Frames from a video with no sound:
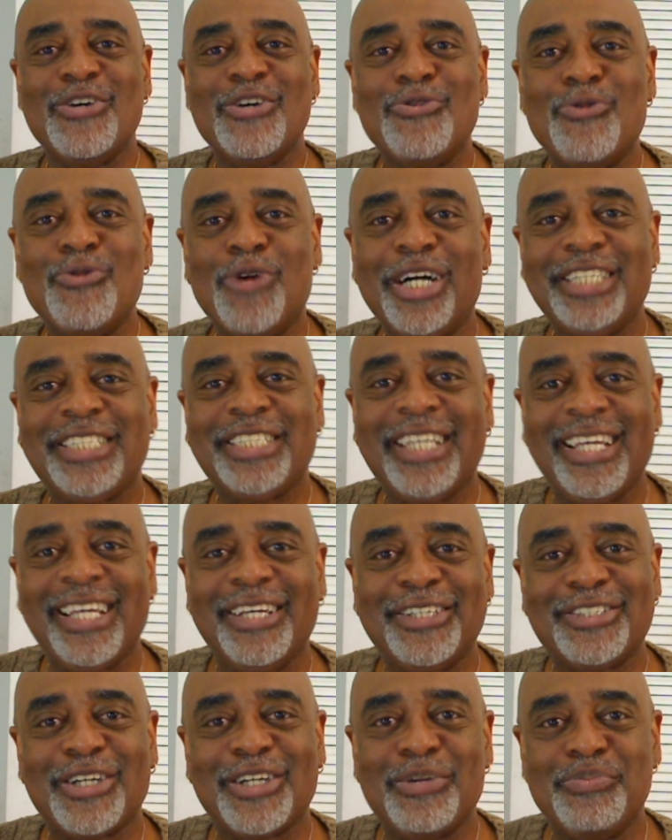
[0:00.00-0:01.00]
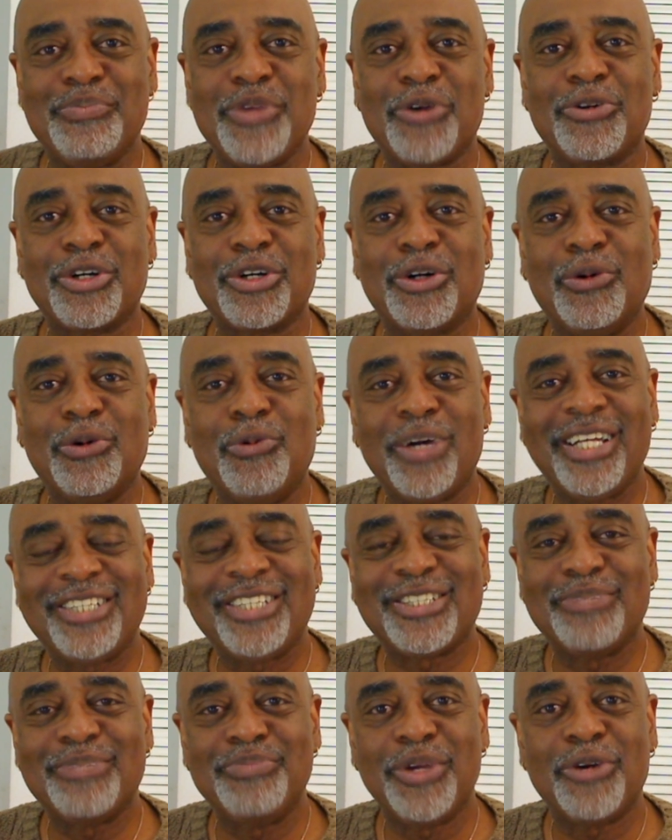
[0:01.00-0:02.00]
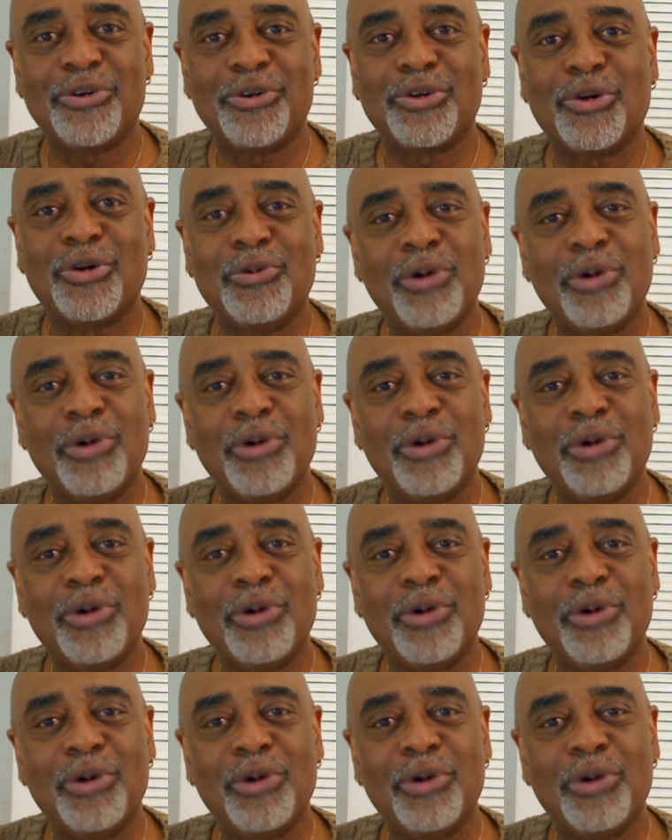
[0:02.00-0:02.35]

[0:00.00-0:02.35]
What is a miracle? What is a miracle?